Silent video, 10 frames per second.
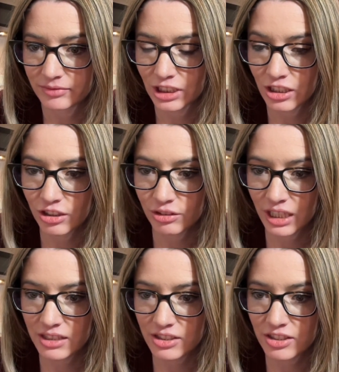Oh,
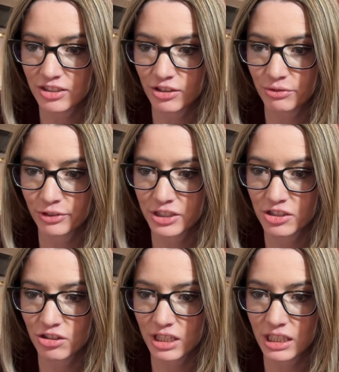that's so
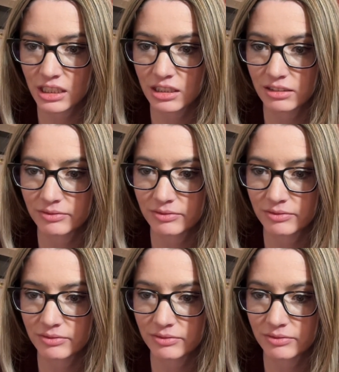frustrating.